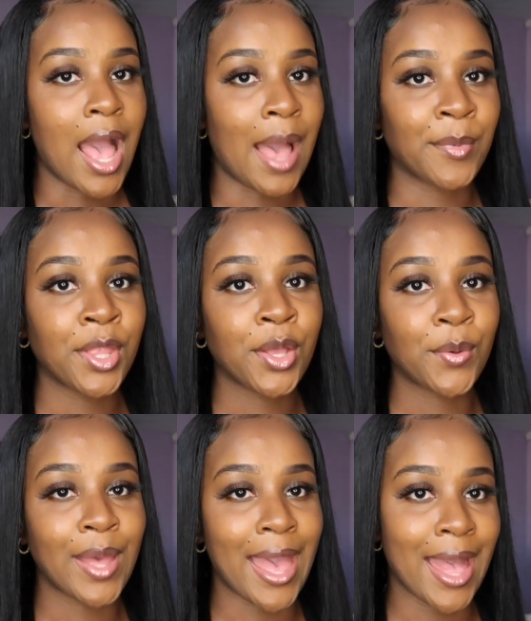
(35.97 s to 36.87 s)
I'm going to
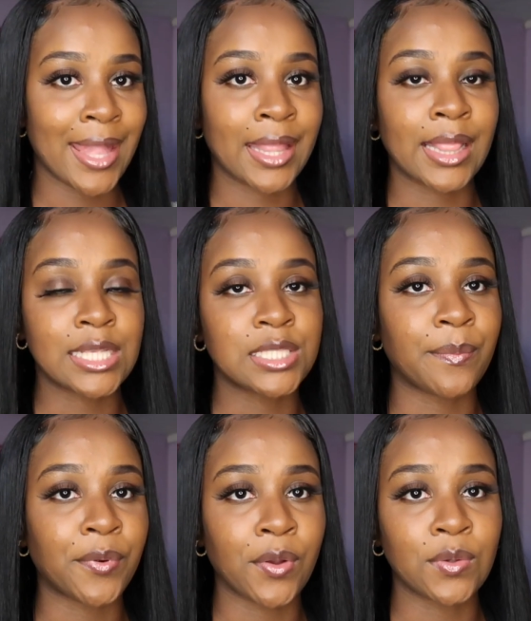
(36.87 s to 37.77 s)
go ahead and list
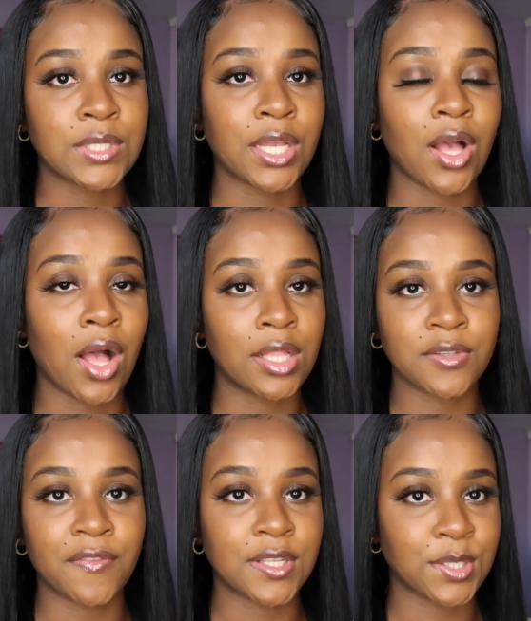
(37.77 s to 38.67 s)
some pros and
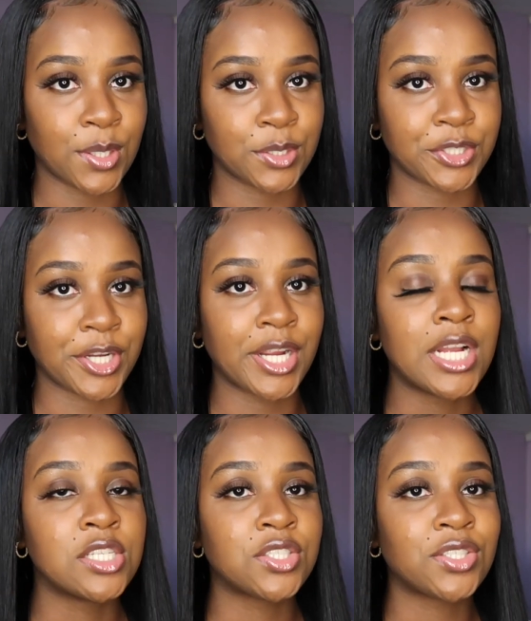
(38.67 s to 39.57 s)
cons of this closure,
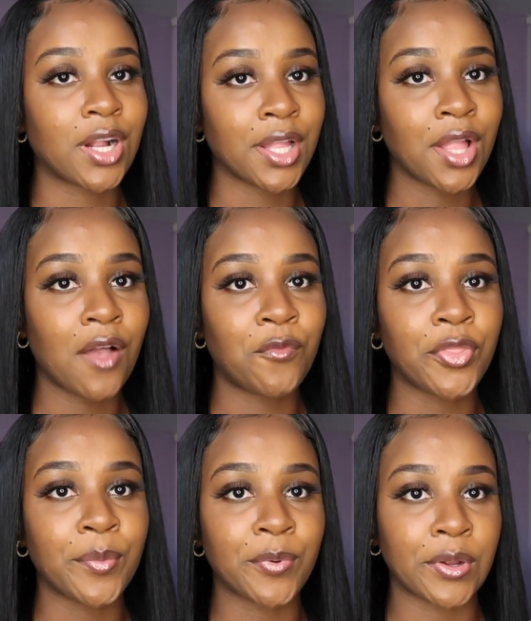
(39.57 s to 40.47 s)
starting off
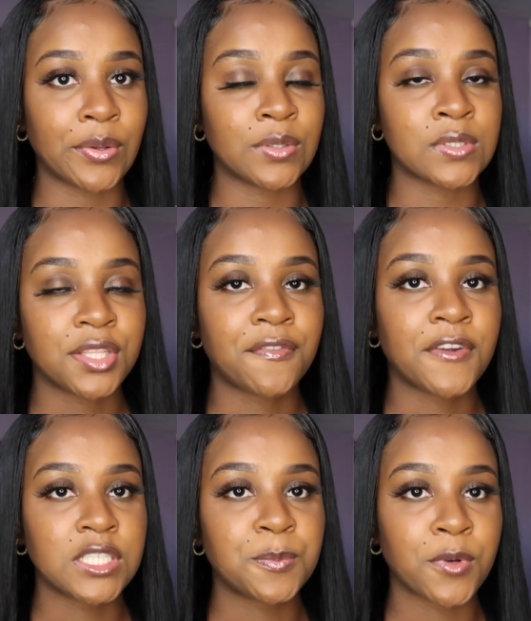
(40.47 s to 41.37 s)
with the pros. So the
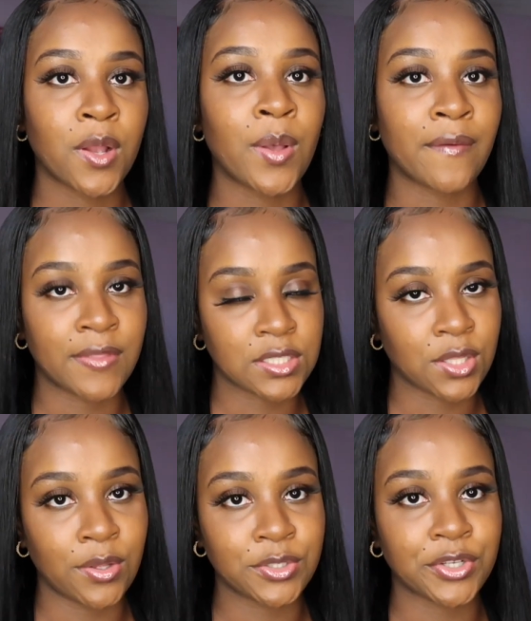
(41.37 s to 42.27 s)
first pro of this
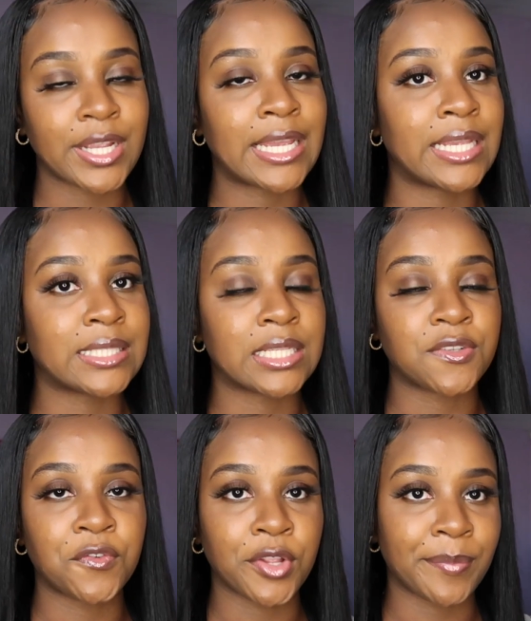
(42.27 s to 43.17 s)
closure is
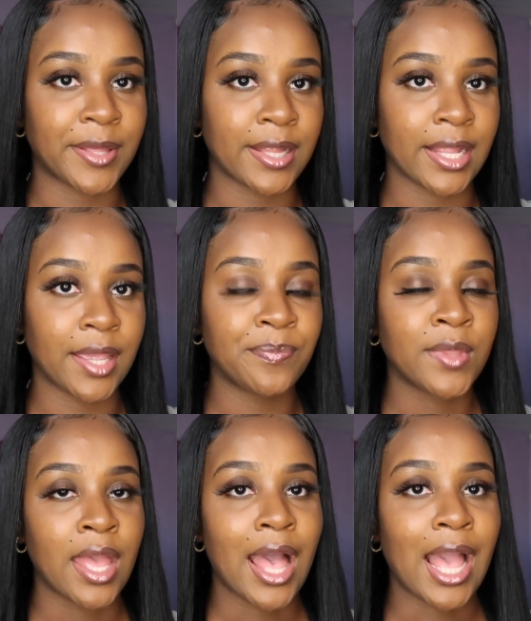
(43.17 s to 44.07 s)
its
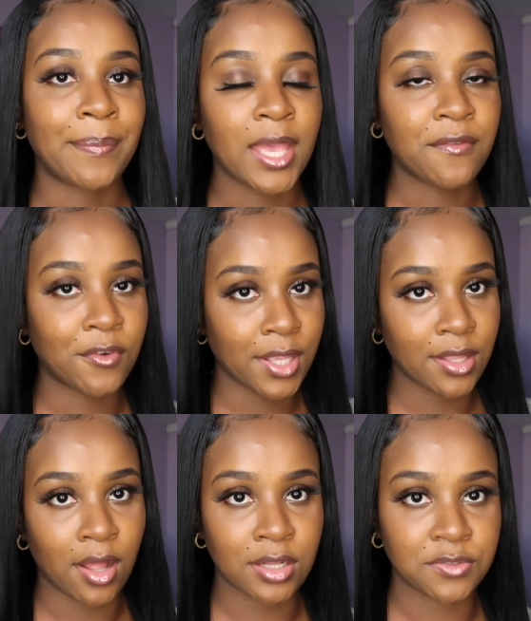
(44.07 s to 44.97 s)
affordability. I paid
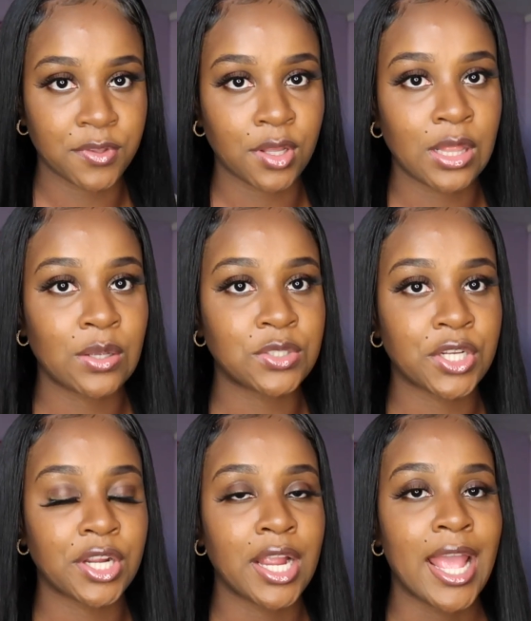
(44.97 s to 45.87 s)
$40 for the
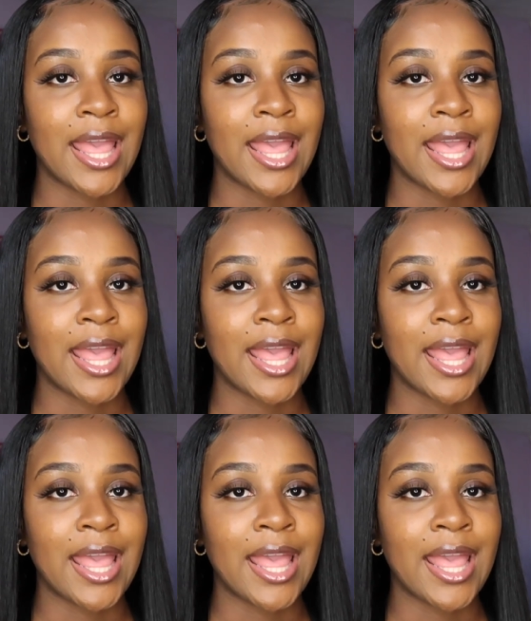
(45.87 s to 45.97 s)
closure.